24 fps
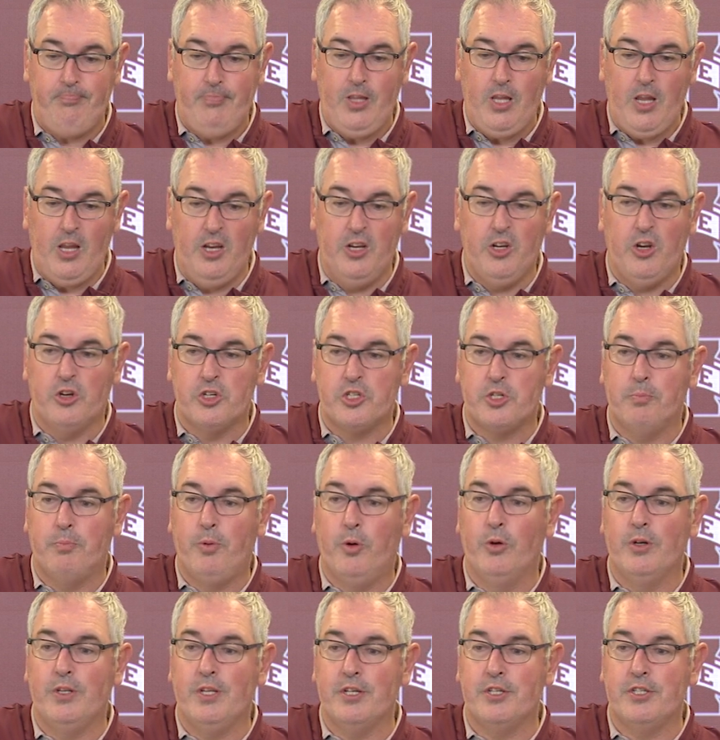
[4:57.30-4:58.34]
you know,
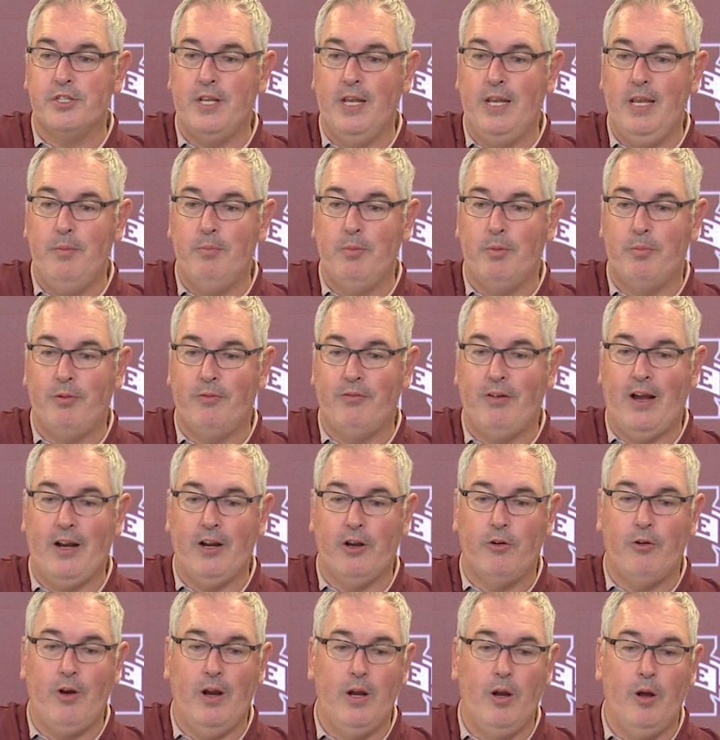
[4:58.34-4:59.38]
support this team and provide a
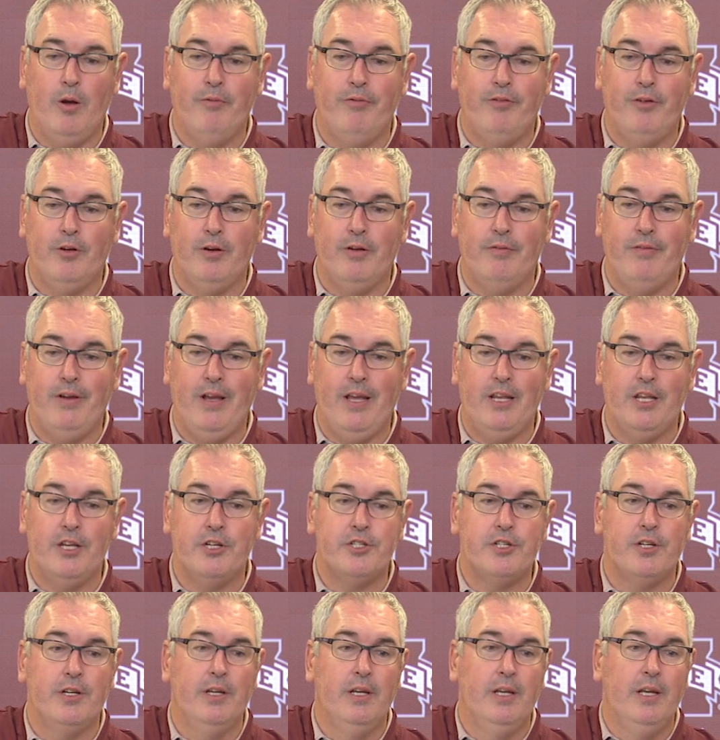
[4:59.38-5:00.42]
great home field
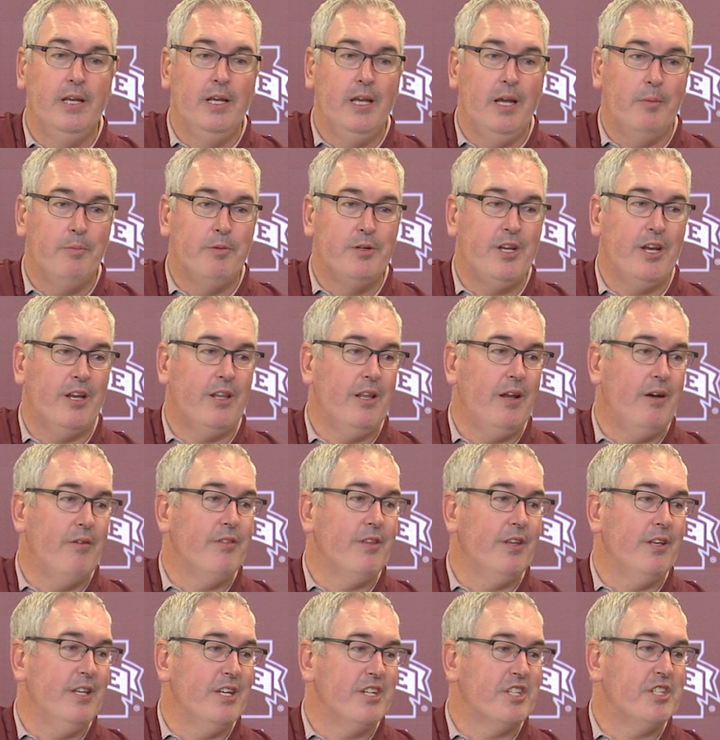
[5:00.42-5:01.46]
advantage, in particular
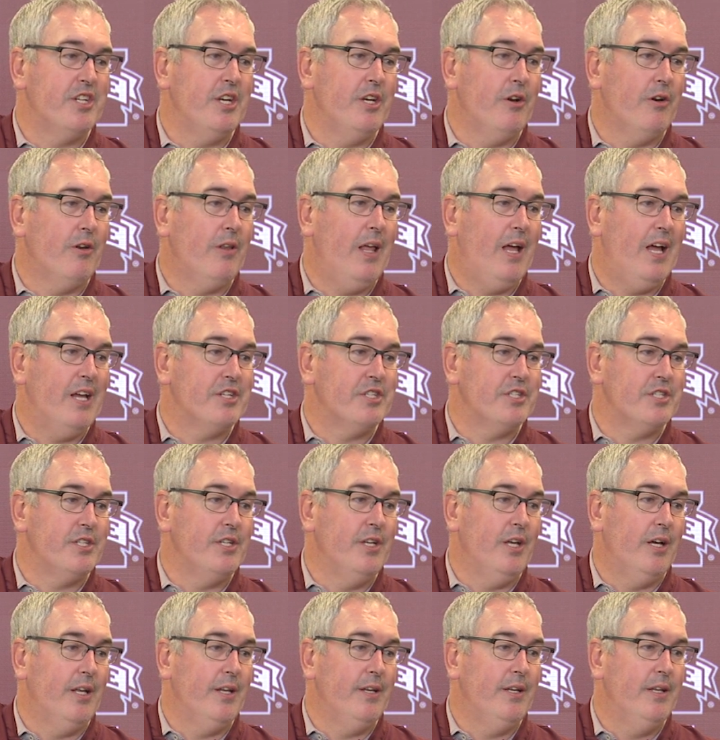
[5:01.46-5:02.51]
everything this senior class has
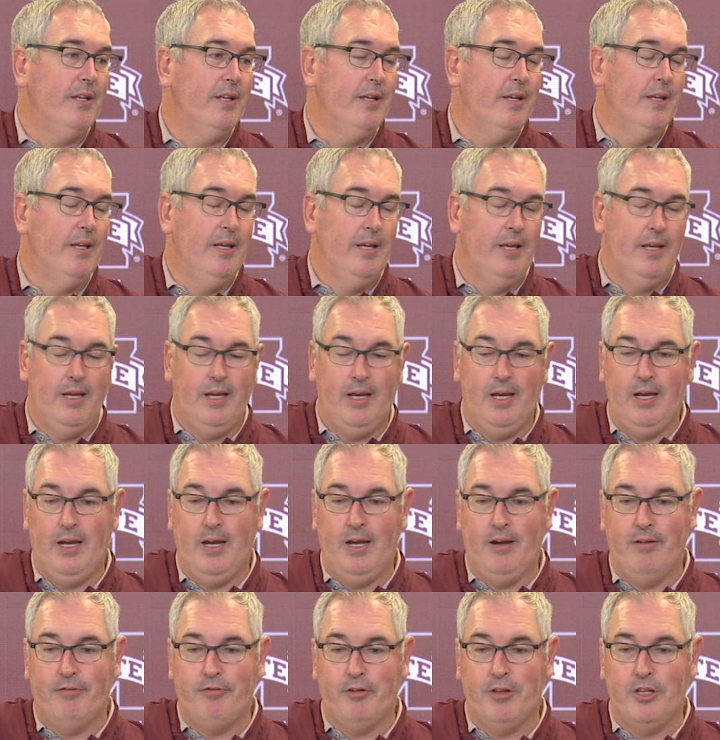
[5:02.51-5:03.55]
done
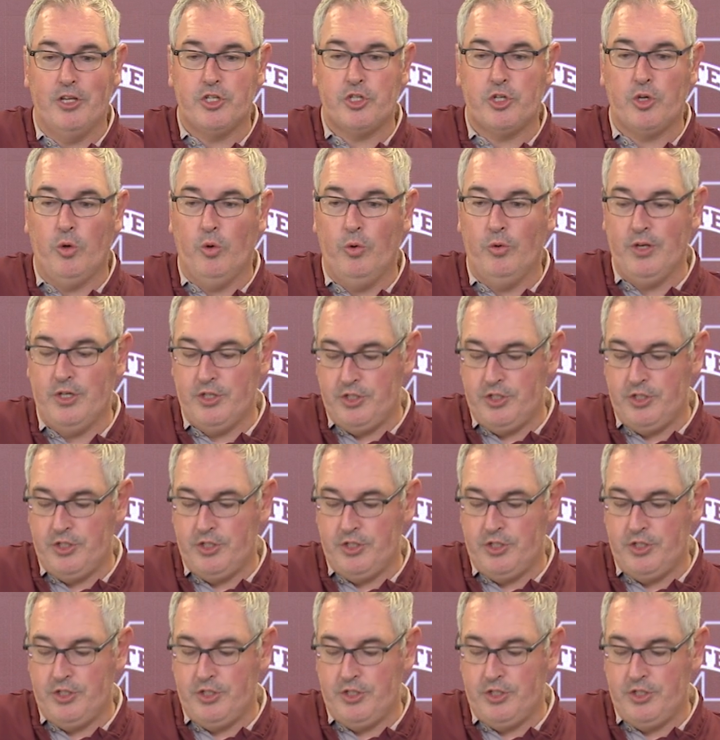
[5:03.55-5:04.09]
uh, for this school and this